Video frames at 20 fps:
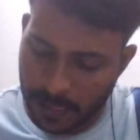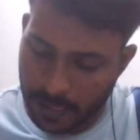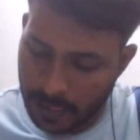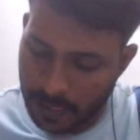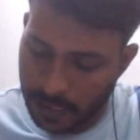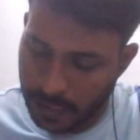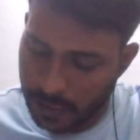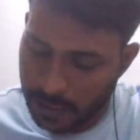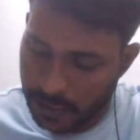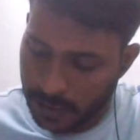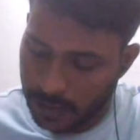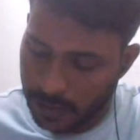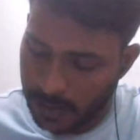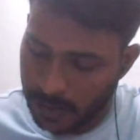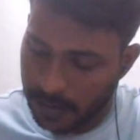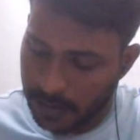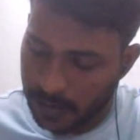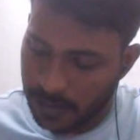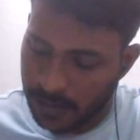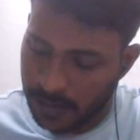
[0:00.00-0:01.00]
No.
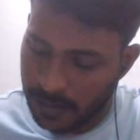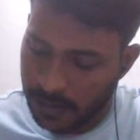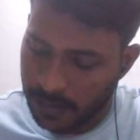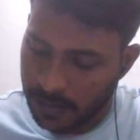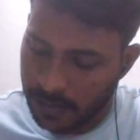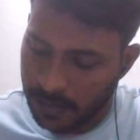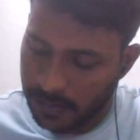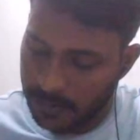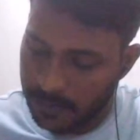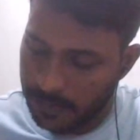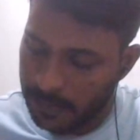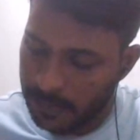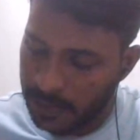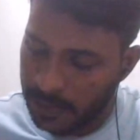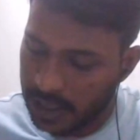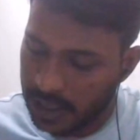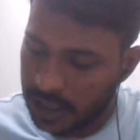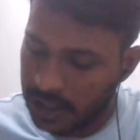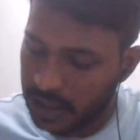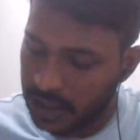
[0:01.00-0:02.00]

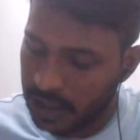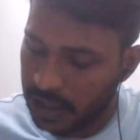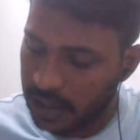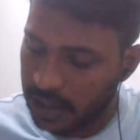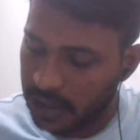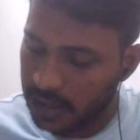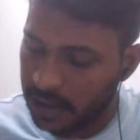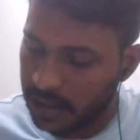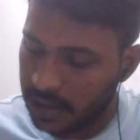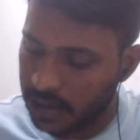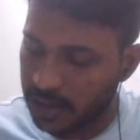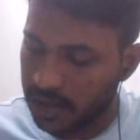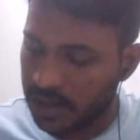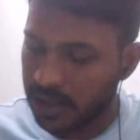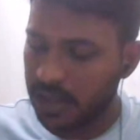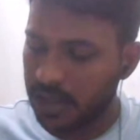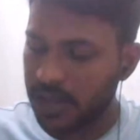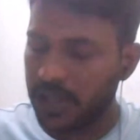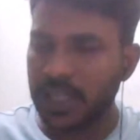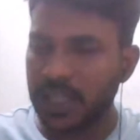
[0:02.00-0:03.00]
Charge sharing is one
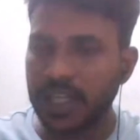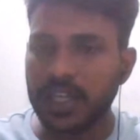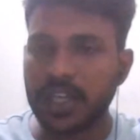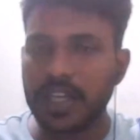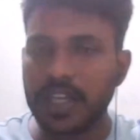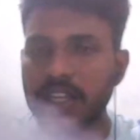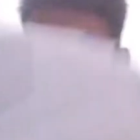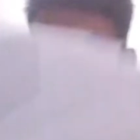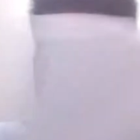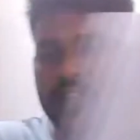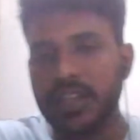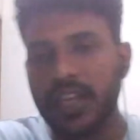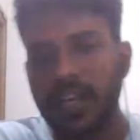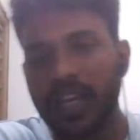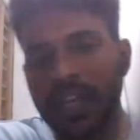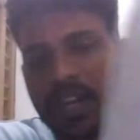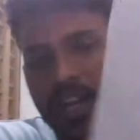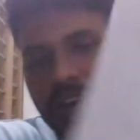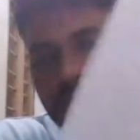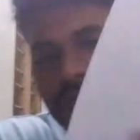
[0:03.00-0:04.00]
of the features
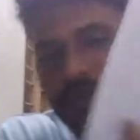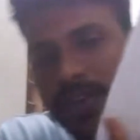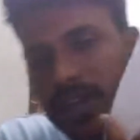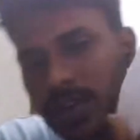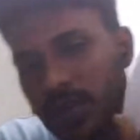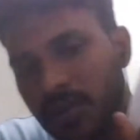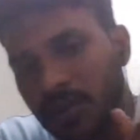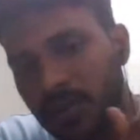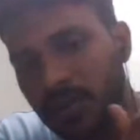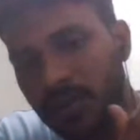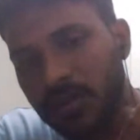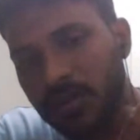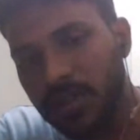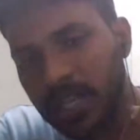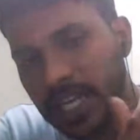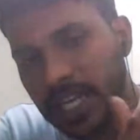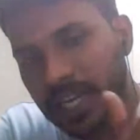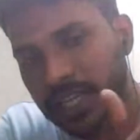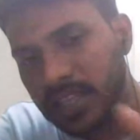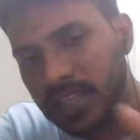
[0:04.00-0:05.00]
of short
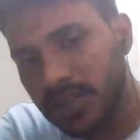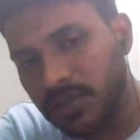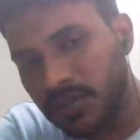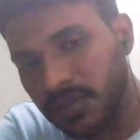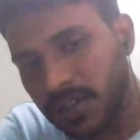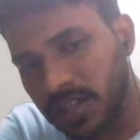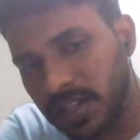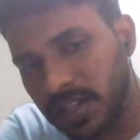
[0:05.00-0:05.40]
channel effect.